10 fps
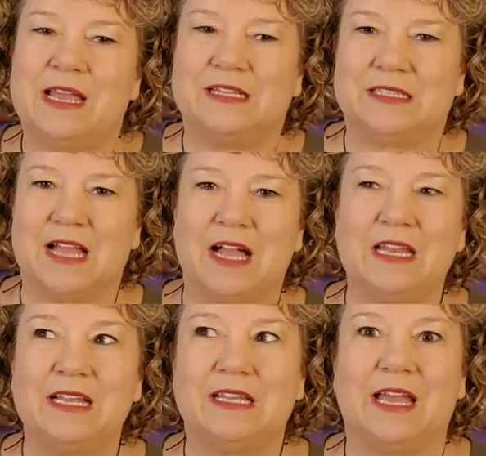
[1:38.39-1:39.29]
It's
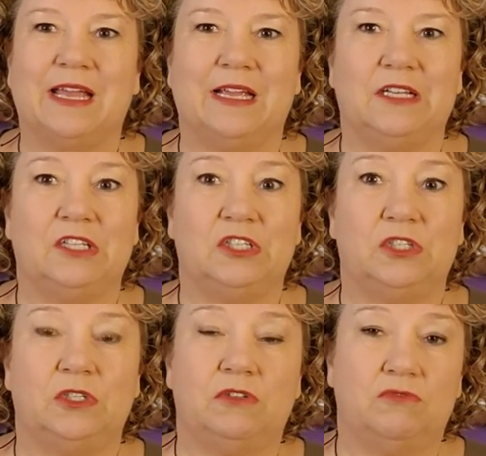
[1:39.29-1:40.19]
kind of like
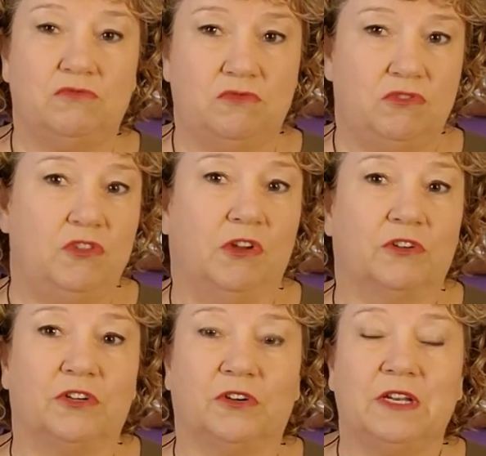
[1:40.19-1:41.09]

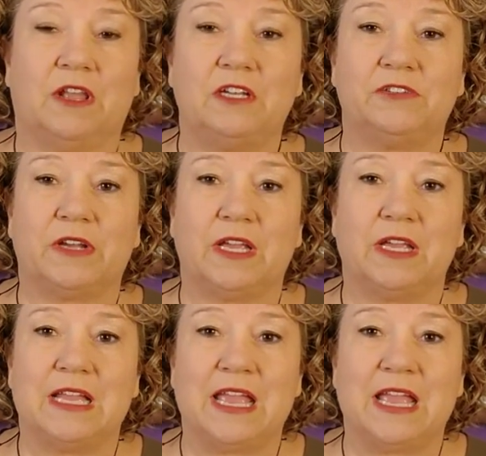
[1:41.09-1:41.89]
your dirty laundry